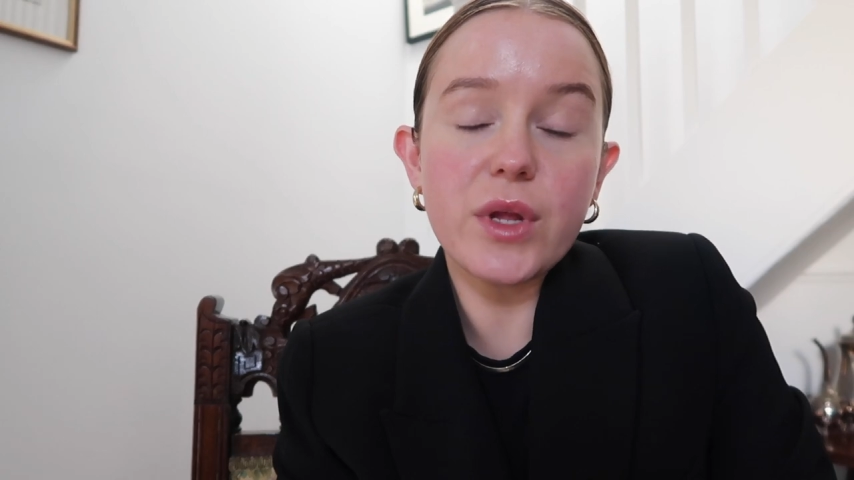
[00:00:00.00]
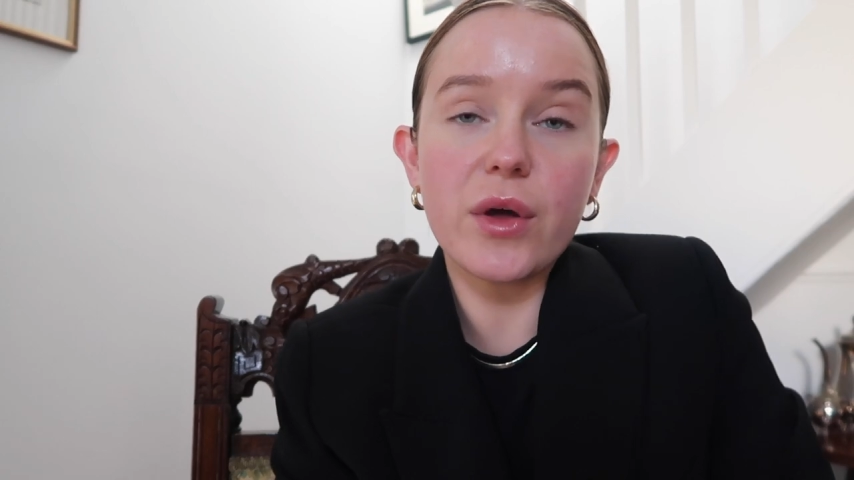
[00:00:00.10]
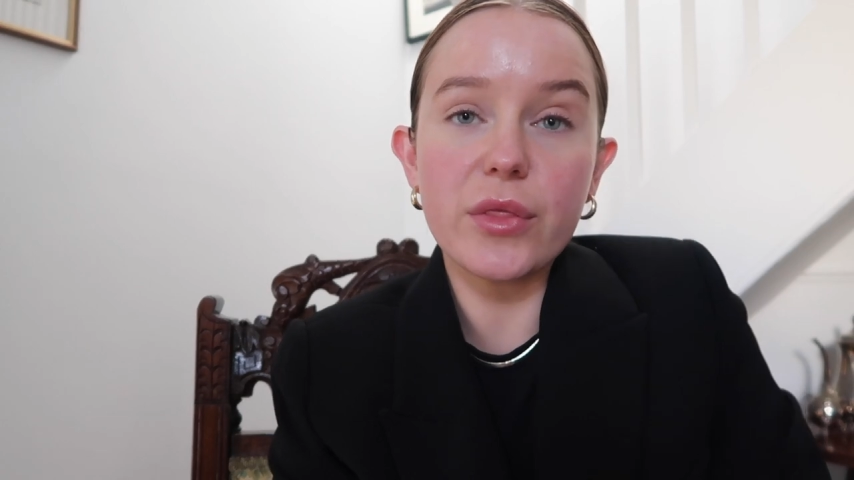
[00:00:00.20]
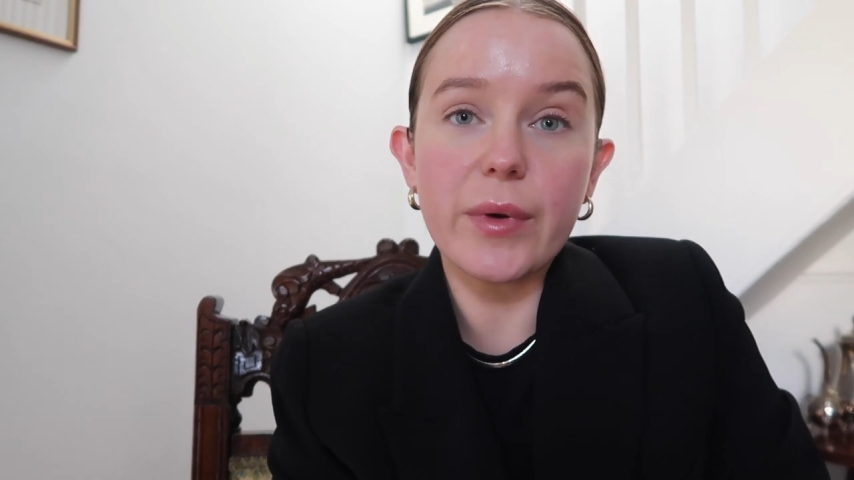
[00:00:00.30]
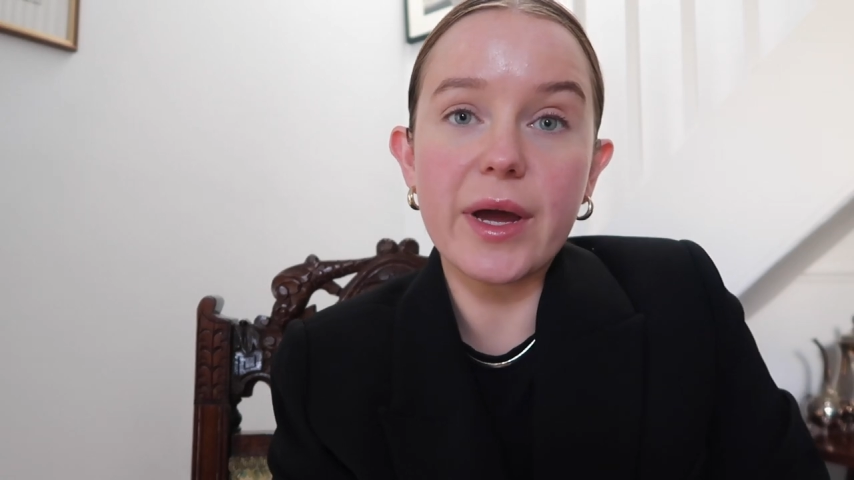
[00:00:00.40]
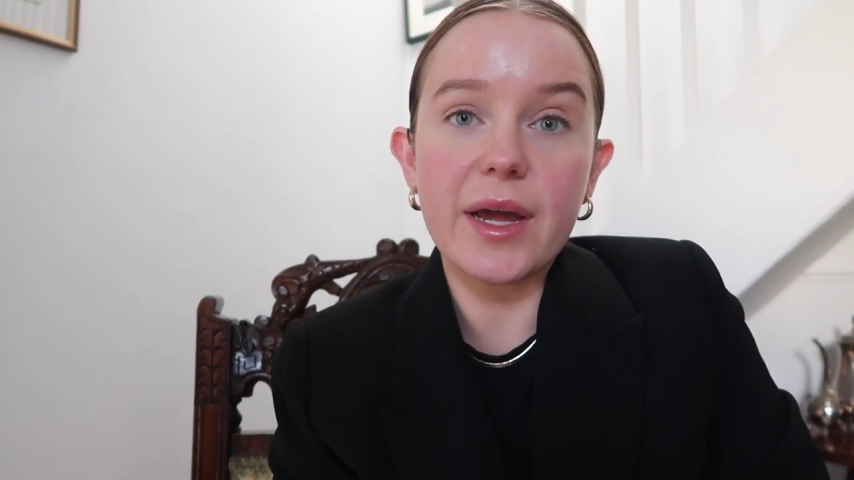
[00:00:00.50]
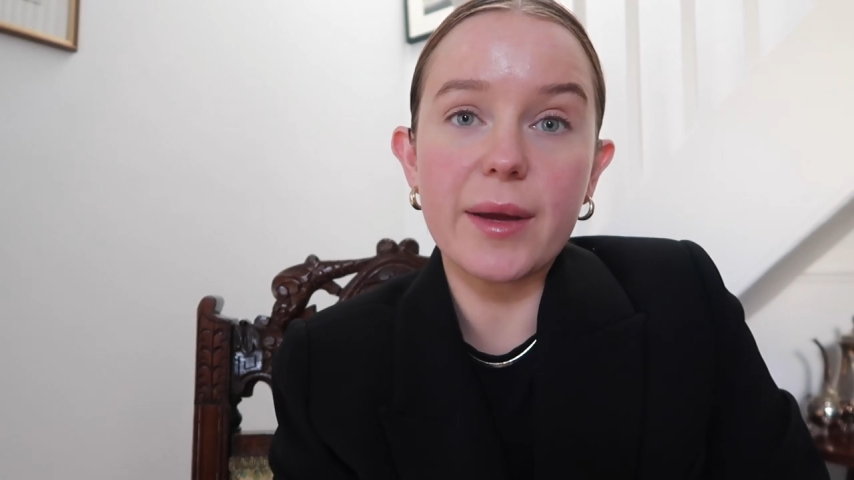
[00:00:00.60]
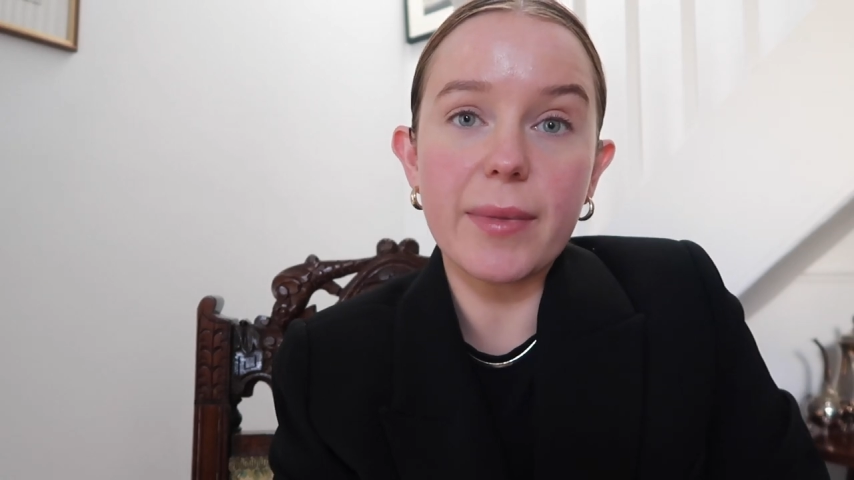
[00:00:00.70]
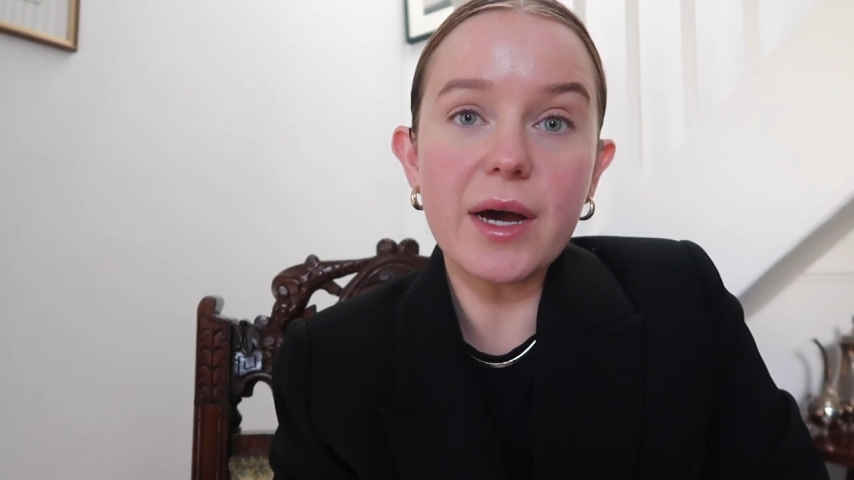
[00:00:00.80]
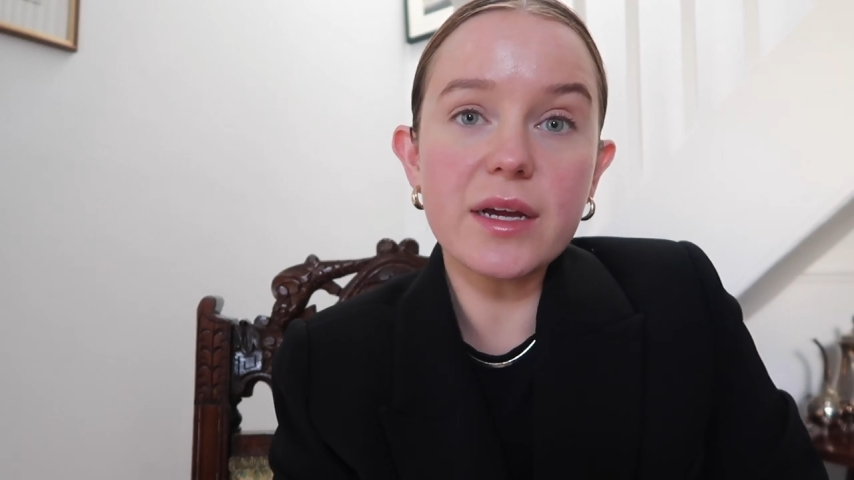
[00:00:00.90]
on the
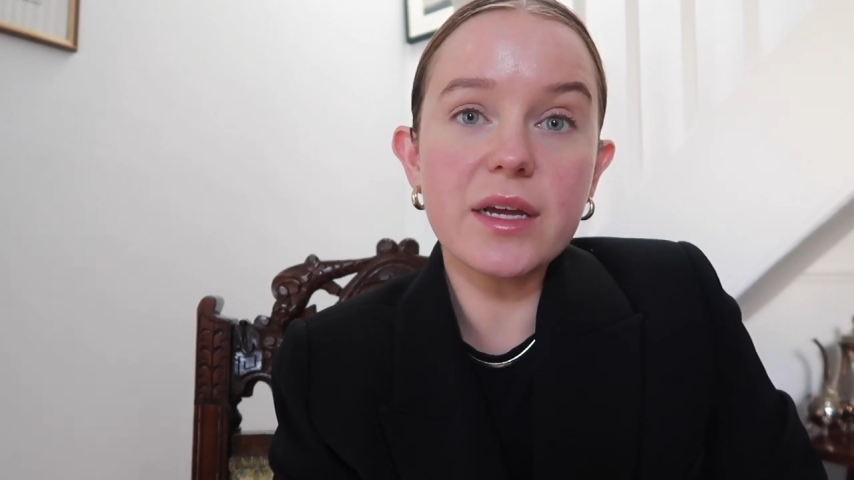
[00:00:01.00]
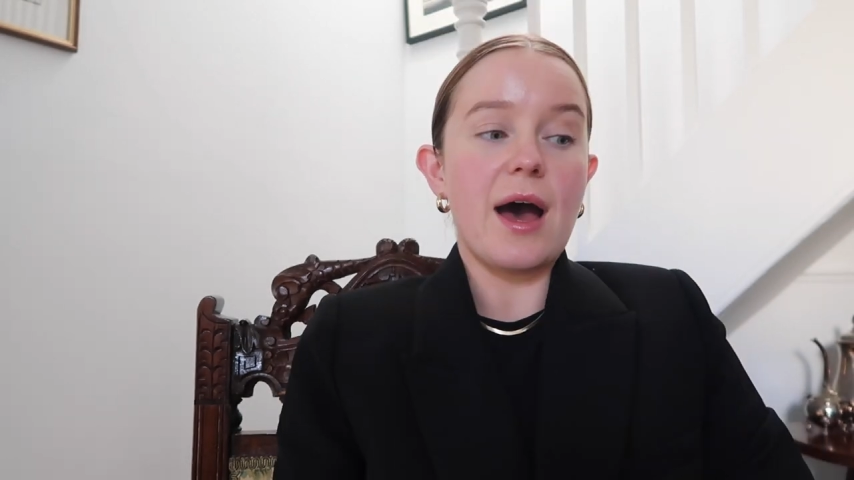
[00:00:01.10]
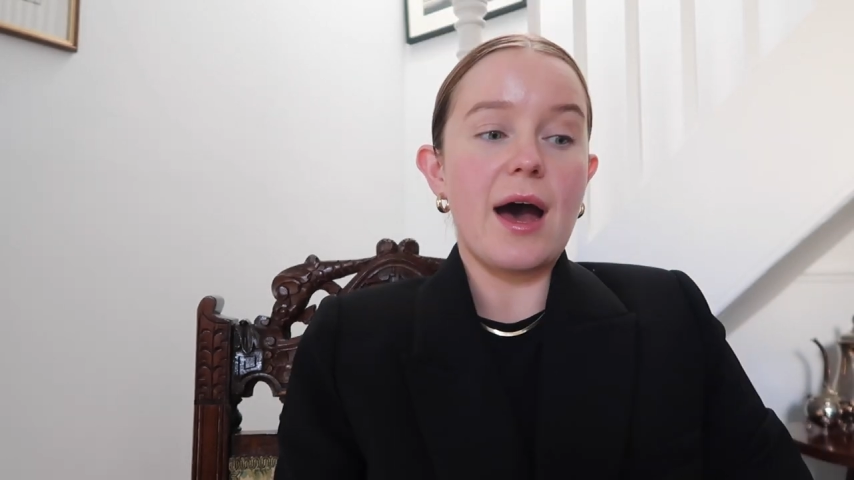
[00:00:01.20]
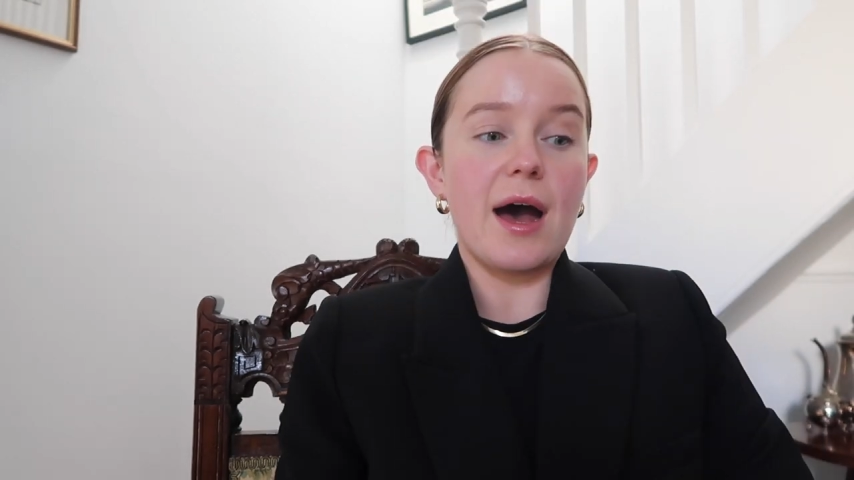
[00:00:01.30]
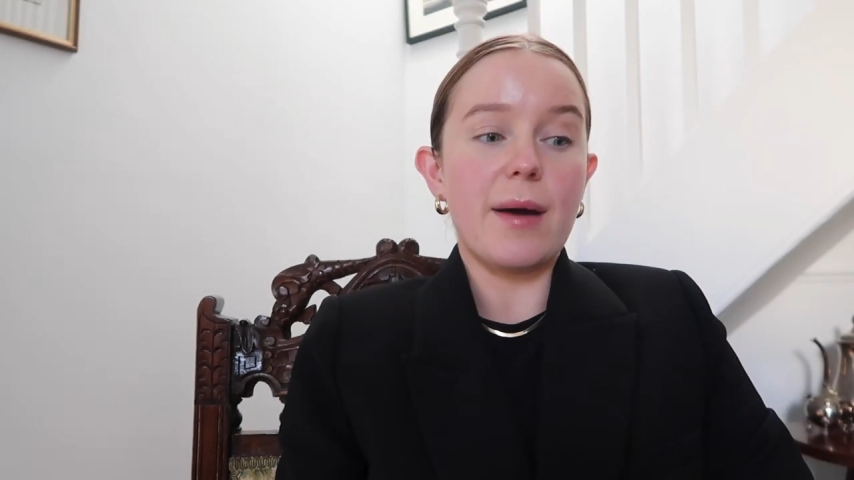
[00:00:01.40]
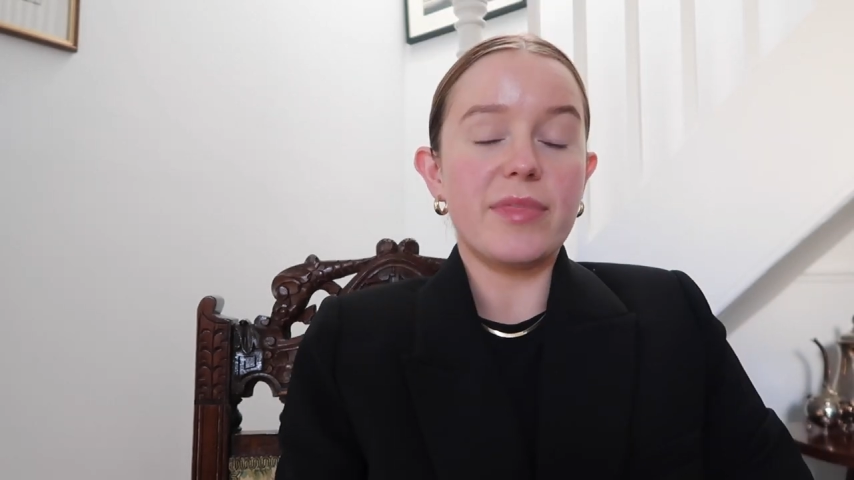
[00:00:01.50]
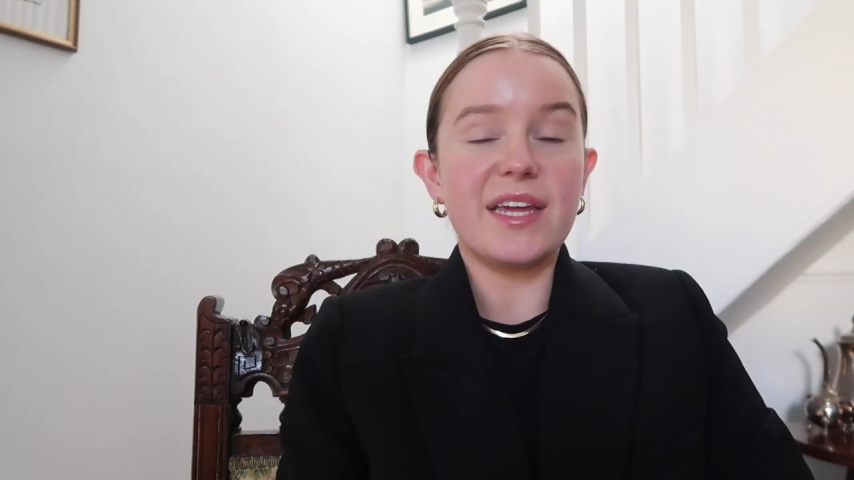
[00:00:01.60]
way back. Um,